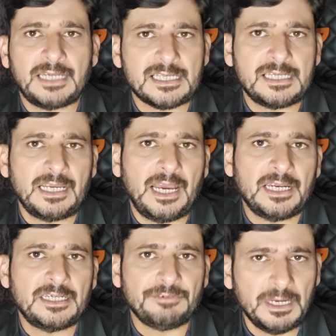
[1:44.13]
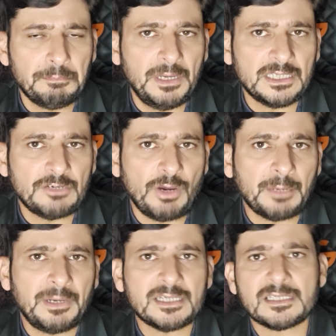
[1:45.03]
testing and development
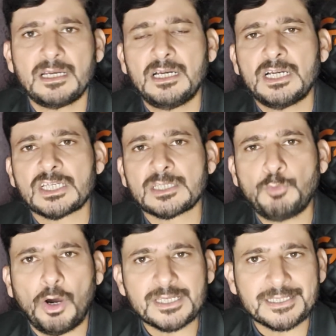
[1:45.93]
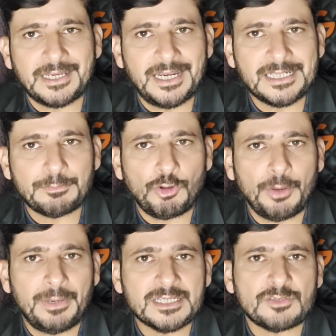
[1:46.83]
environments, small scale
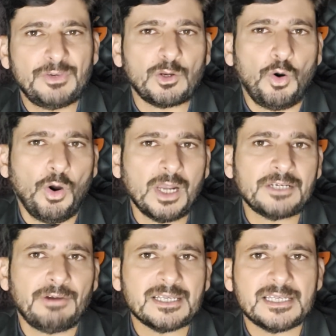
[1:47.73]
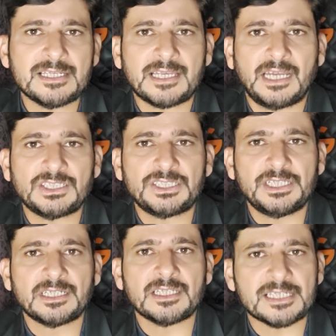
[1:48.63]
deployments where all devices can
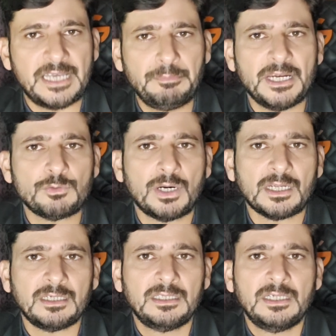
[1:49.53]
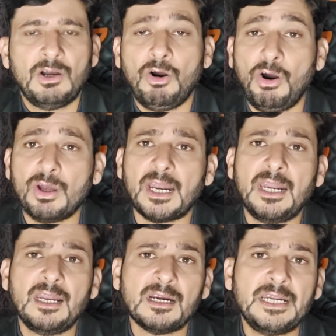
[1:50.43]
share the same network, or
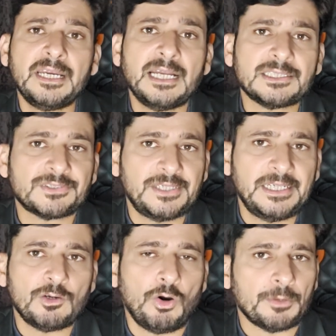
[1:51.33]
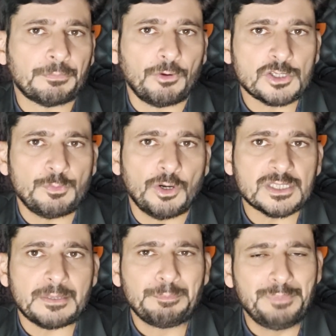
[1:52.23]
learning and training on
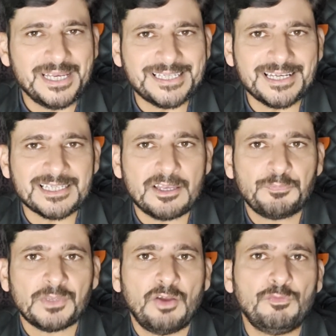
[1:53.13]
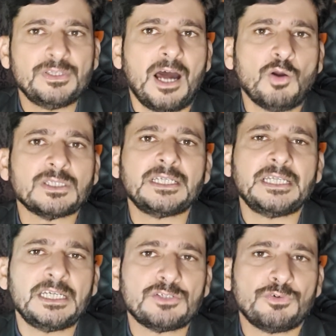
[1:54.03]
Proxmox basics without the
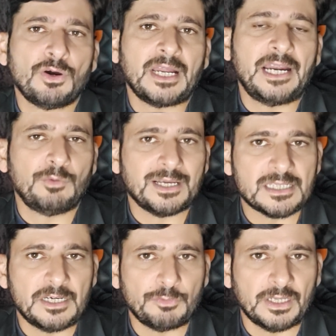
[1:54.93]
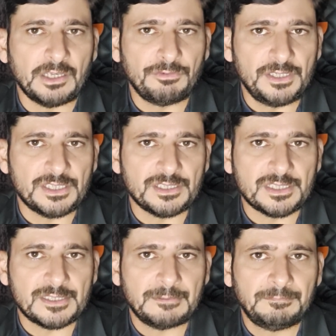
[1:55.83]
need for advanced networking features.